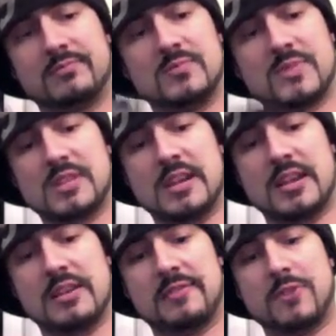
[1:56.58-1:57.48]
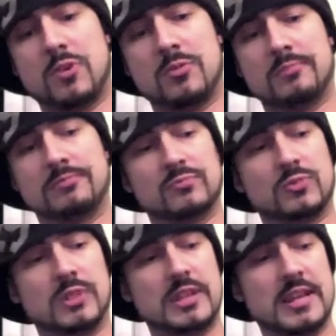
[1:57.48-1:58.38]
It's got a foam,
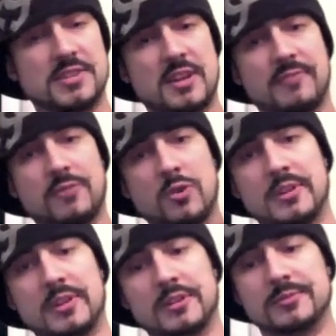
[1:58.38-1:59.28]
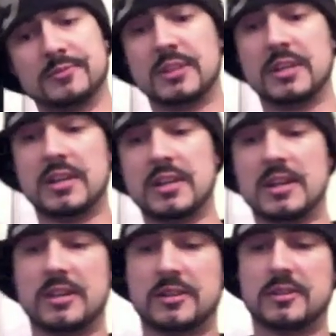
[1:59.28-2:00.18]
really nice soft foam in there.
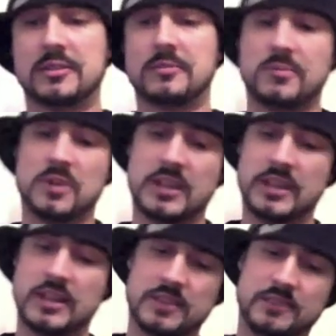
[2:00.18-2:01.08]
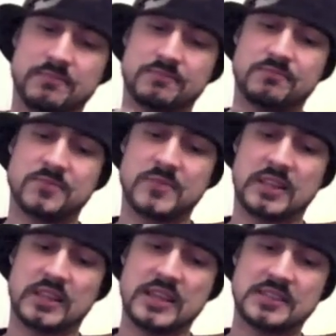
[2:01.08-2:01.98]
But the
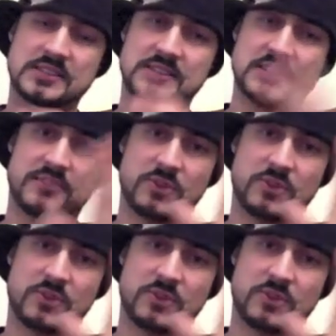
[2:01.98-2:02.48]
Atlantis, I've already